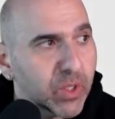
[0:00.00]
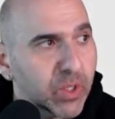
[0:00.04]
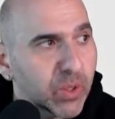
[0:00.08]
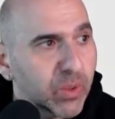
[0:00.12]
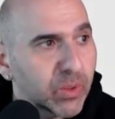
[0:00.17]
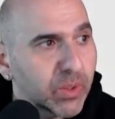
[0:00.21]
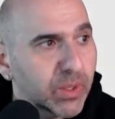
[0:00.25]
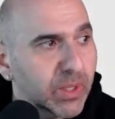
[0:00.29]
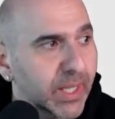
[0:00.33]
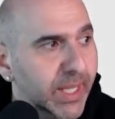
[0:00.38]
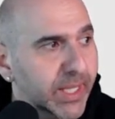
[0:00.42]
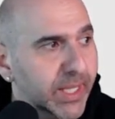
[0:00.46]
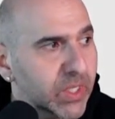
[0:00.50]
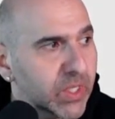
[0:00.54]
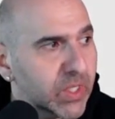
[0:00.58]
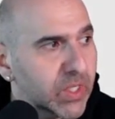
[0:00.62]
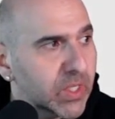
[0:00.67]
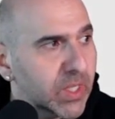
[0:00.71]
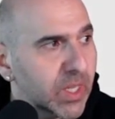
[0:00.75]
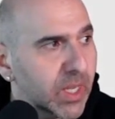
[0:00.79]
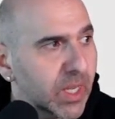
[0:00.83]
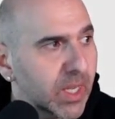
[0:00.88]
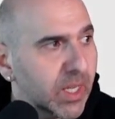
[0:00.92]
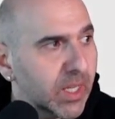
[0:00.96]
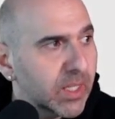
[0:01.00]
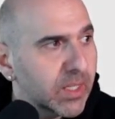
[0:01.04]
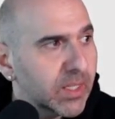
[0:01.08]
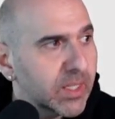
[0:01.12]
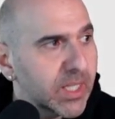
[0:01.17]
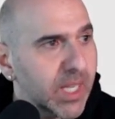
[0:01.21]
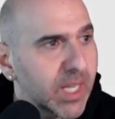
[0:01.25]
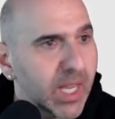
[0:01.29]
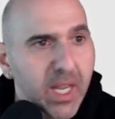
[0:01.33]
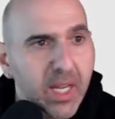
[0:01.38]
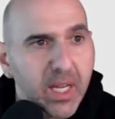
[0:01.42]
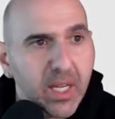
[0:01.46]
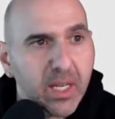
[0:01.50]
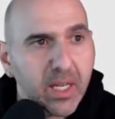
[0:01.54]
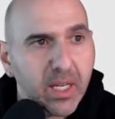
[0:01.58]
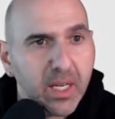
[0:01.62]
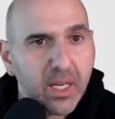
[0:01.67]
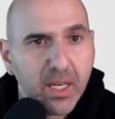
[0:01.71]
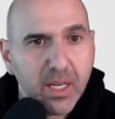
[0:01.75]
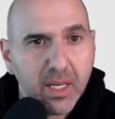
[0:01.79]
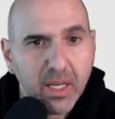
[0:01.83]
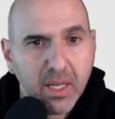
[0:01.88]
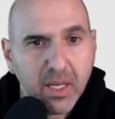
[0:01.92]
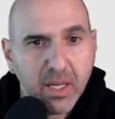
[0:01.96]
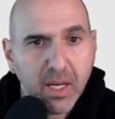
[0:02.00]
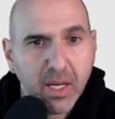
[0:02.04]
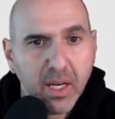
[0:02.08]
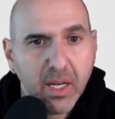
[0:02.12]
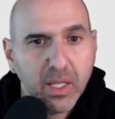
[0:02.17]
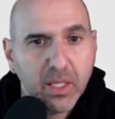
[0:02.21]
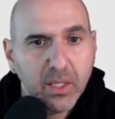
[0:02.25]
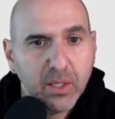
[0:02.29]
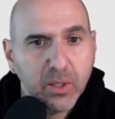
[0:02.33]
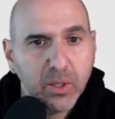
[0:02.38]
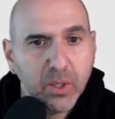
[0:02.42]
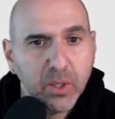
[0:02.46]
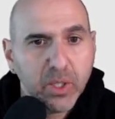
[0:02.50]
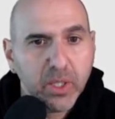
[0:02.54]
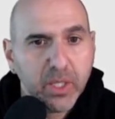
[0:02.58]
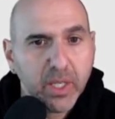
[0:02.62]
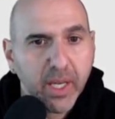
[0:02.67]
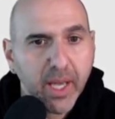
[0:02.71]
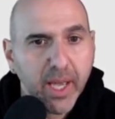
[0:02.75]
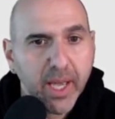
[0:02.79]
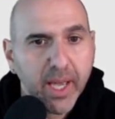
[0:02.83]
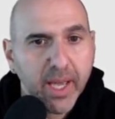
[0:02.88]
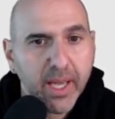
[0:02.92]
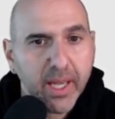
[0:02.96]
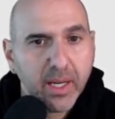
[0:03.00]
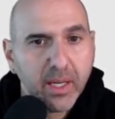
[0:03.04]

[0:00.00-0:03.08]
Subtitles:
is. So let's take a look